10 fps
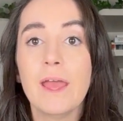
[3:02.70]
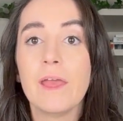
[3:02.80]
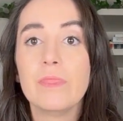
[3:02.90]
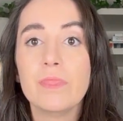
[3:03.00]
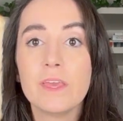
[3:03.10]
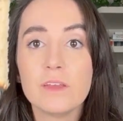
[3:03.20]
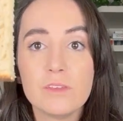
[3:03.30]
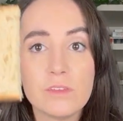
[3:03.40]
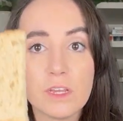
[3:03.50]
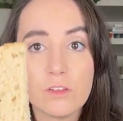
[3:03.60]
and
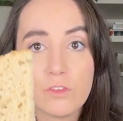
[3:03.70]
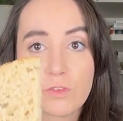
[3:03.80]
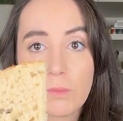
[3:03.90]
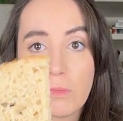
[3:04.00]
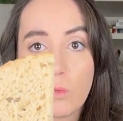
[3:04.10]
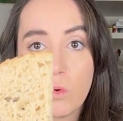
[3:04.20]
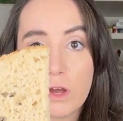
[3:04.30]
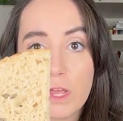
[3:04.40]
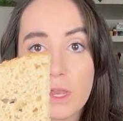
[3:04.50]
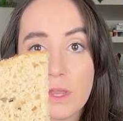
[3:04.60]
this is from the
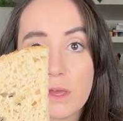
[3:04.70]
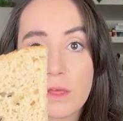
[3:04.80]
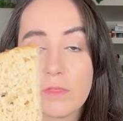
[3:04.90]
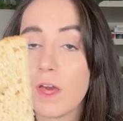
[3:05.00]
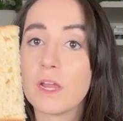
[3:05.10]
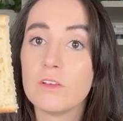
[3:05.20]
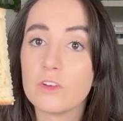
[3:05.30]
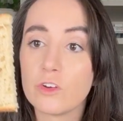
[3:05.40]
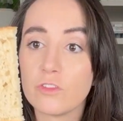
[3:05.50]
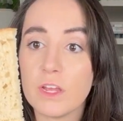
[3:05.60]
one that I
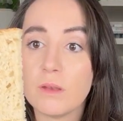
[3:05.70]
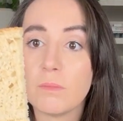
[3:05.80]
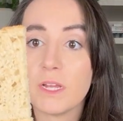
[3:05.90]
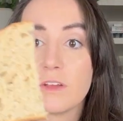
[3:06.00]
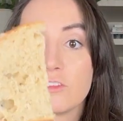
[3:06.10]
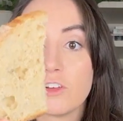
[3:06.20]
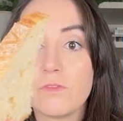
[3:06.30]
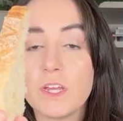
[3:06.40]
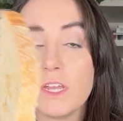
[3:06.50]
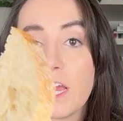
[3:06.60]
cooked in my Dutch
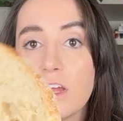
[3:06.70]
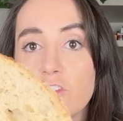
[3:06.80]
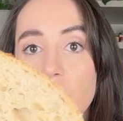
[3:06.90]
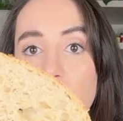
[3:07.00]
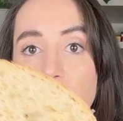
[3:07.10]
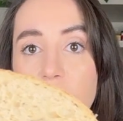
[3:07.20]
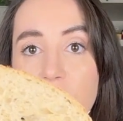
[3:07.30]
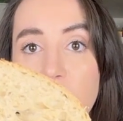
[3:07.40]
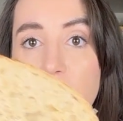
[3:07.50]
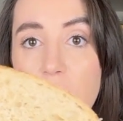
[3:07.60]
oven. As you can
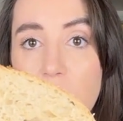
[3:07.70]
see, it